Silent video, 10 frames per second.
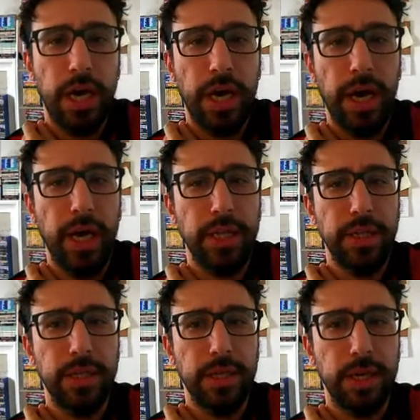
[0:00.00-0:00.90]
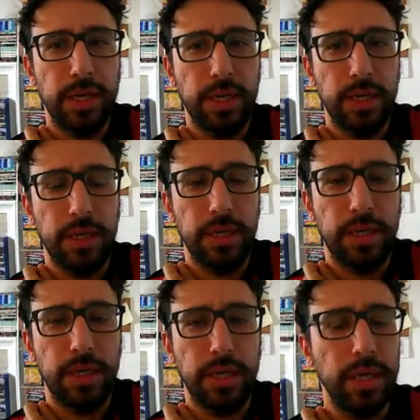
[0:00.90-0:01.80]
And
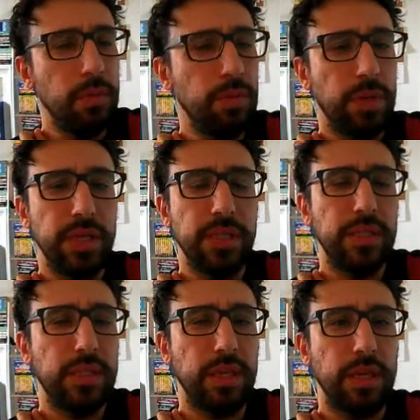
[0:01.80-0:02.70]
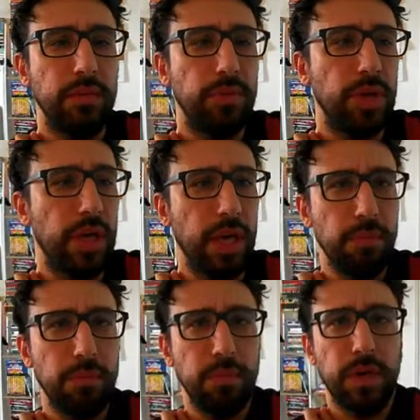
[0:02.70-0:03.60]
he is
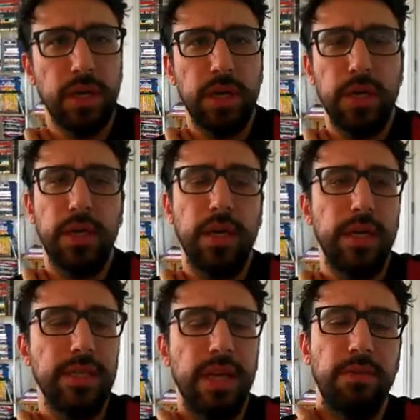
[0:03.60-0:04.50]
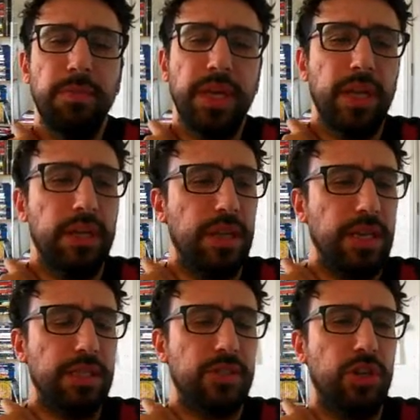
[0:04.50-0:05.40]
him. He's never been an
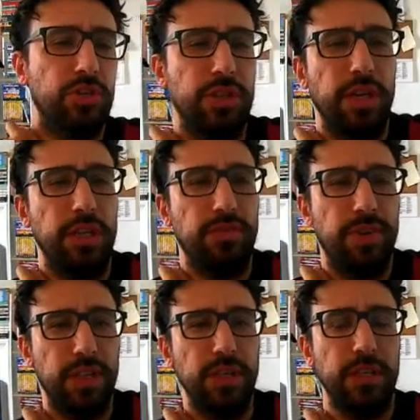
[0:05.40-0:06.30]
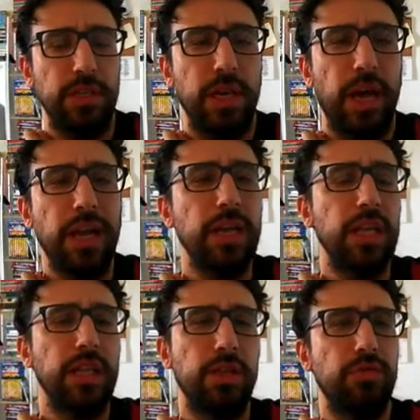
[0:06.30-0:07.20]
extraordinary defender, and
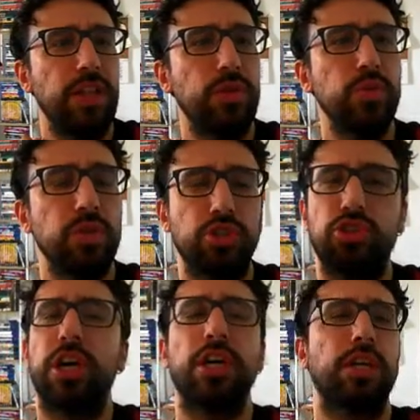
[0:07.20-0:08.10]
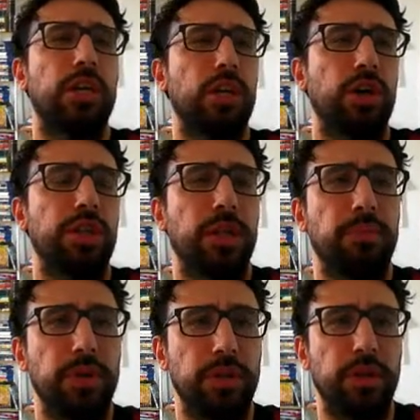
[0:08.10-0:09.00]
Juventus was struggling a lot that
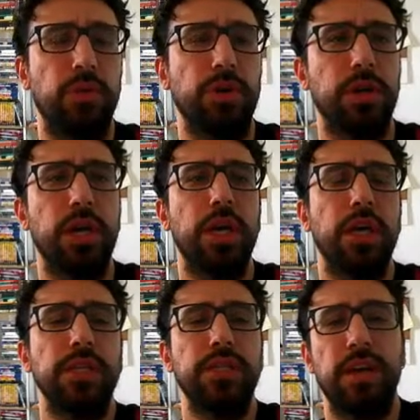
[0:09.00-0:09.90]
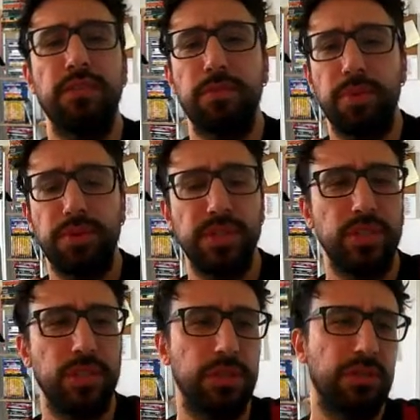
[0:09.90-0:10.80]
period. They were seventh
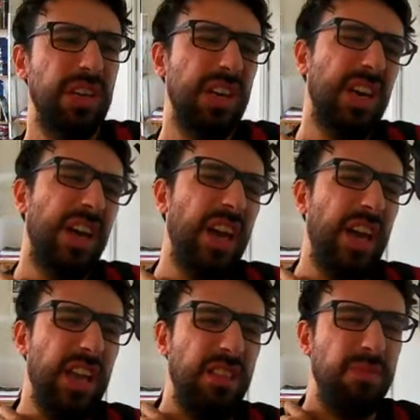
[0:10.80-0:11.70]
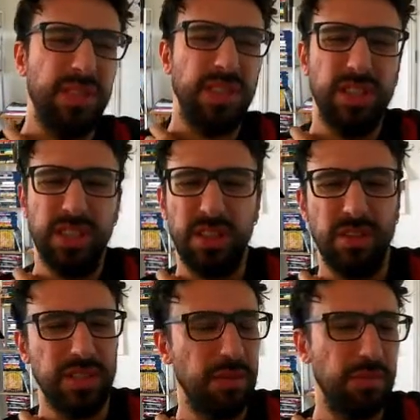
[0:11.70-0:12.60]
position, eighth positions, or
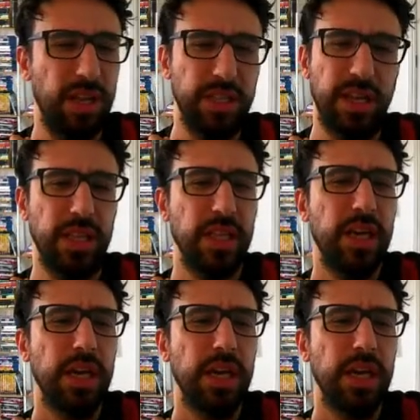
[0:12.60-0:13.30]
something like that.